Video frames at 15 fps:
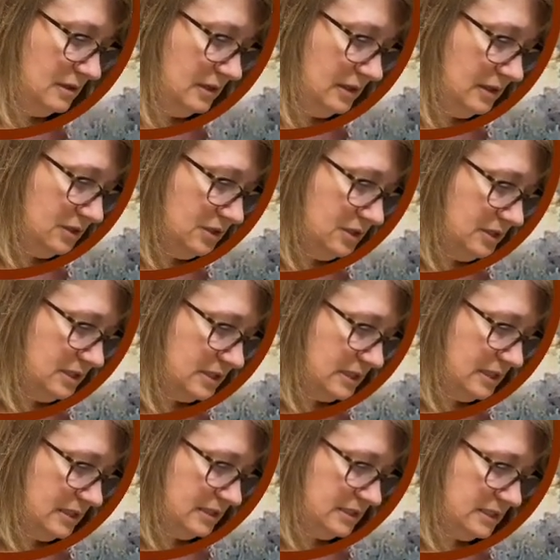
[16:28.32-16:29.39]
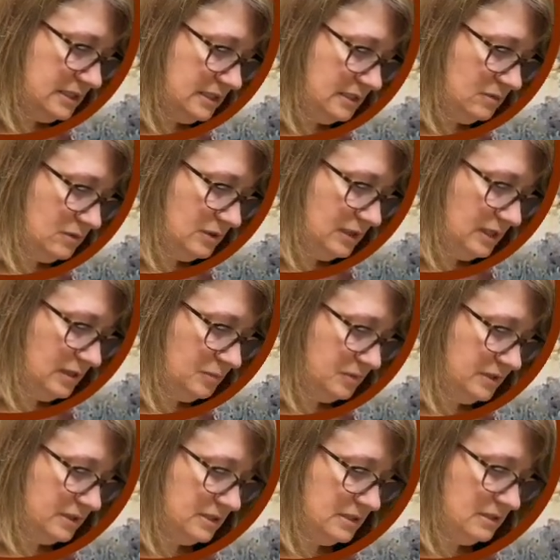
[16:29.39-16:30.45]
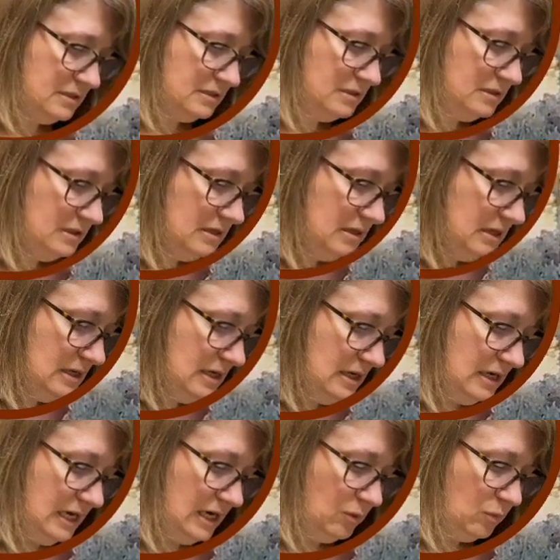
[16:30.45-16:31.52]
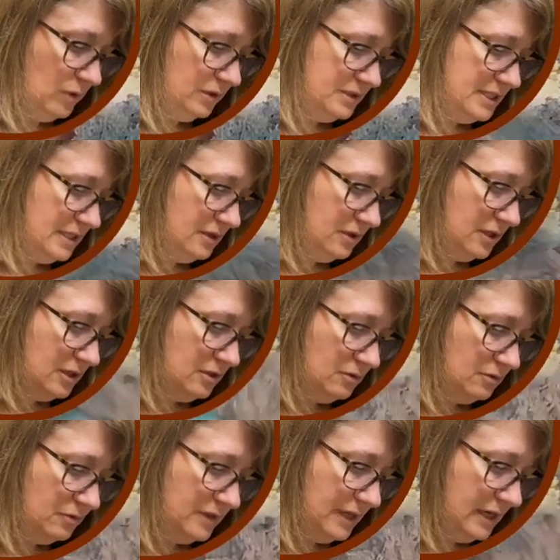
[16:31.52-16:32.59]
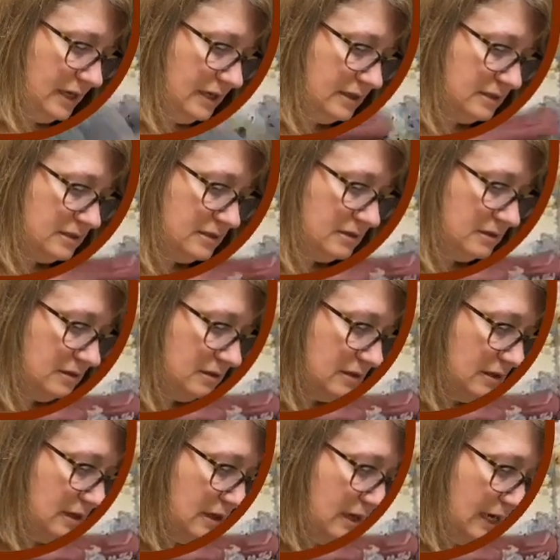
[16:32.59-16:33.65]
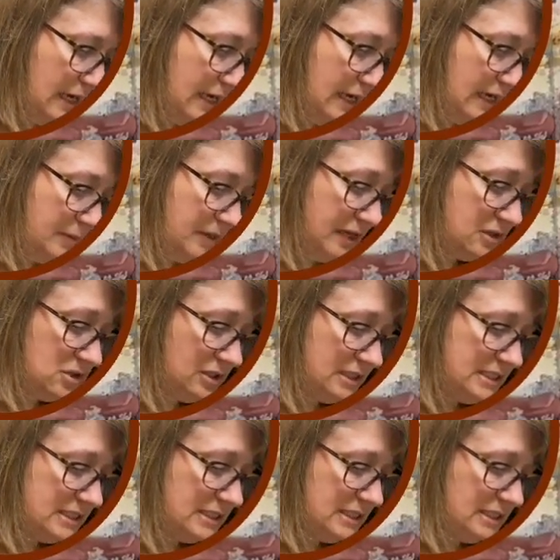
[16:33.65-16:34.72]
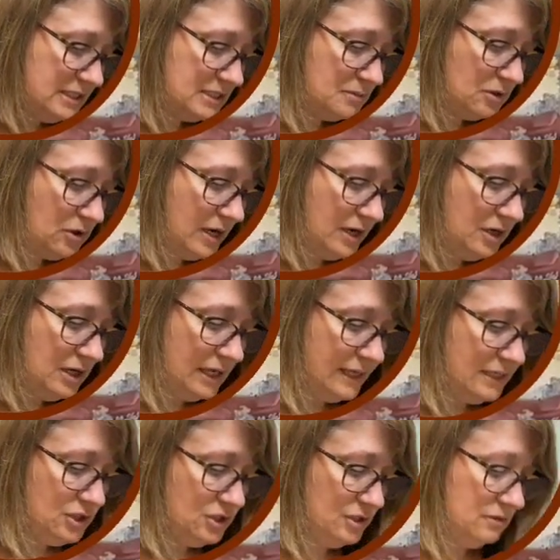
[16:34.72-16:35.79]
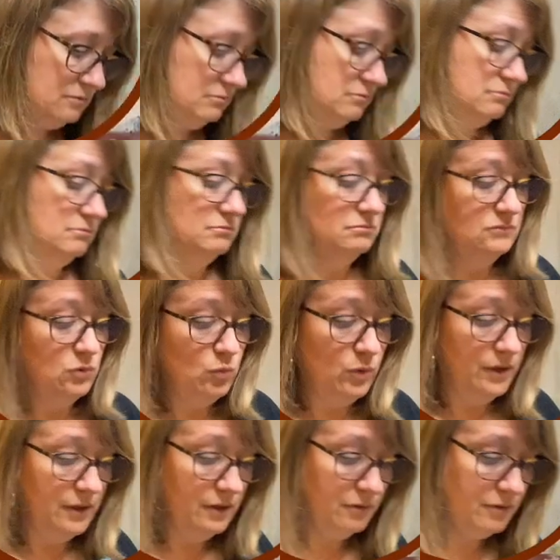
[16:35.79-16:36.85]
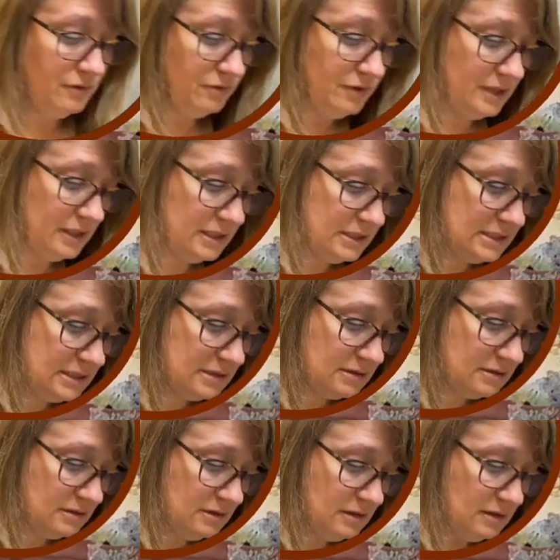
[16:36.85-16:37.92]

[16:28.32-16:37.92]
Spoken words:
And just kind of seeing what happens. I will tell you that I am actually seeing some granulation with this